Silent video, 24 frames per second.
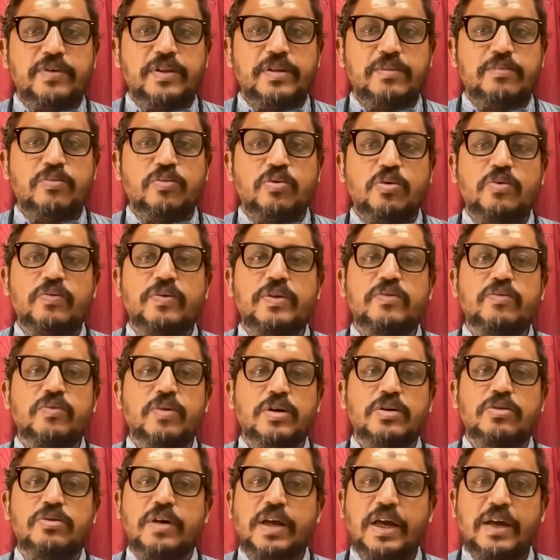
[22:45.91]
with more with
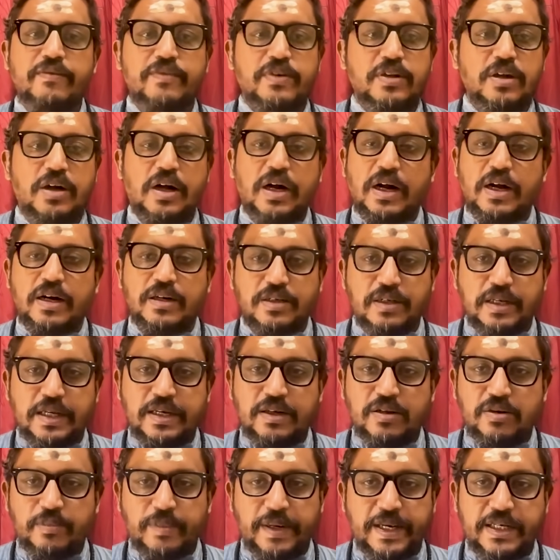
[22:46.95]
what you have in your heart
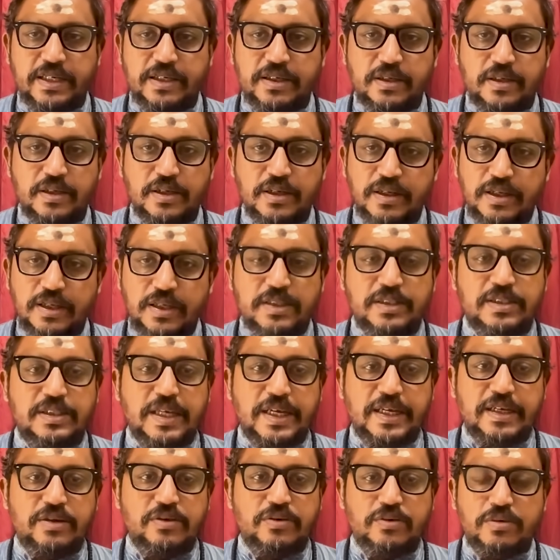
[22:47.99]
and your mind
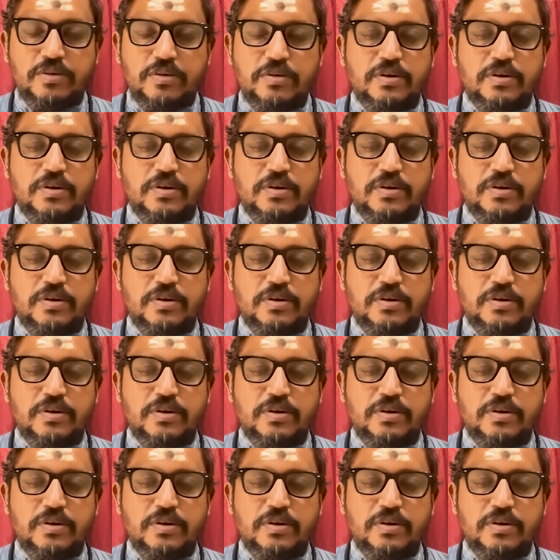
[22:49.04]
inside you.